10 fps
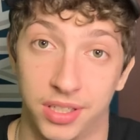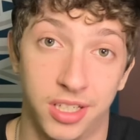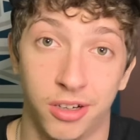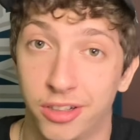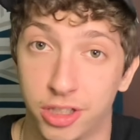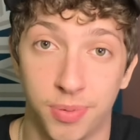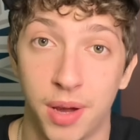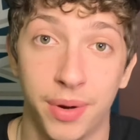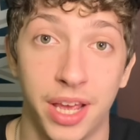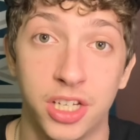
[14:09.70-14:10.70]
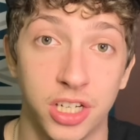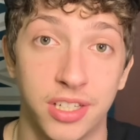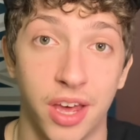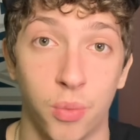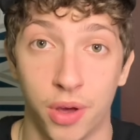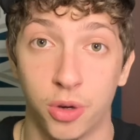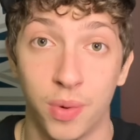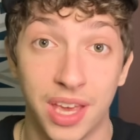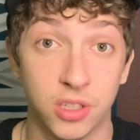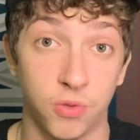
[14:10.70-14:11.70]
still, despite what AJ said, whether
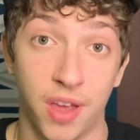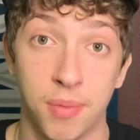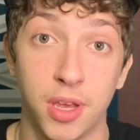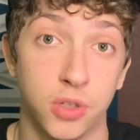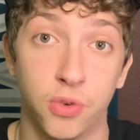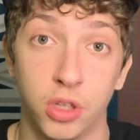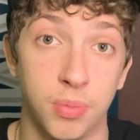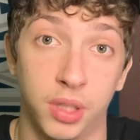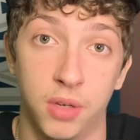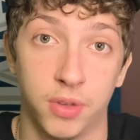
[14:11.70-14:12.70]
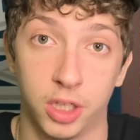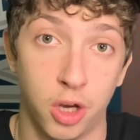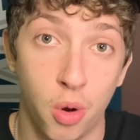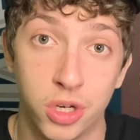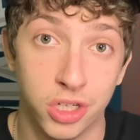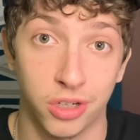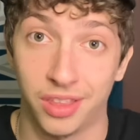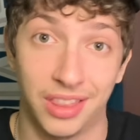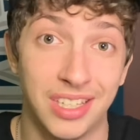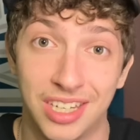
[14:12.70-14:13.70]
we as a fan base fully believe in the coaches or
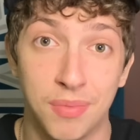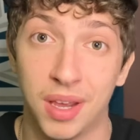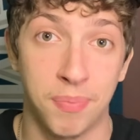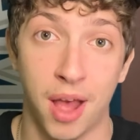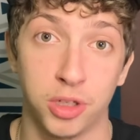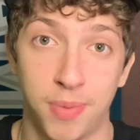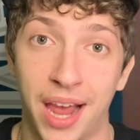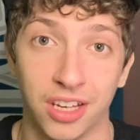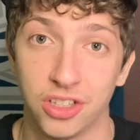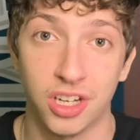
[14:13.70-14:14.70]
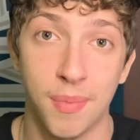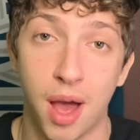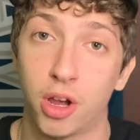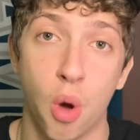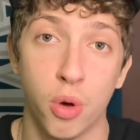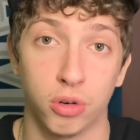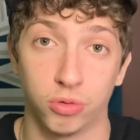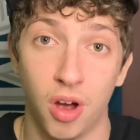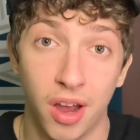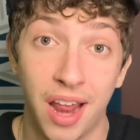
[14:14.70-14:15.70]
that this team can bounce back and somehow go on a
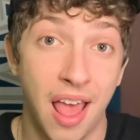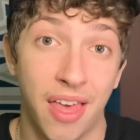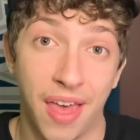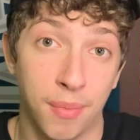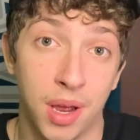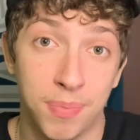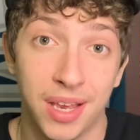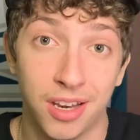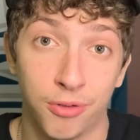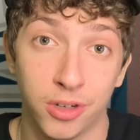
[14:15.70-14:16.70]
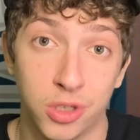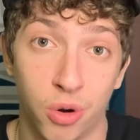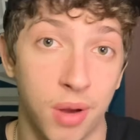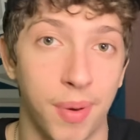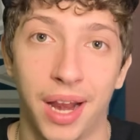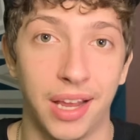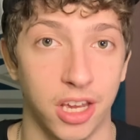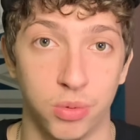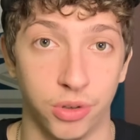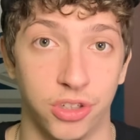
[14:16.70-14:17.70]
run, that might be a different story, but I guess we'll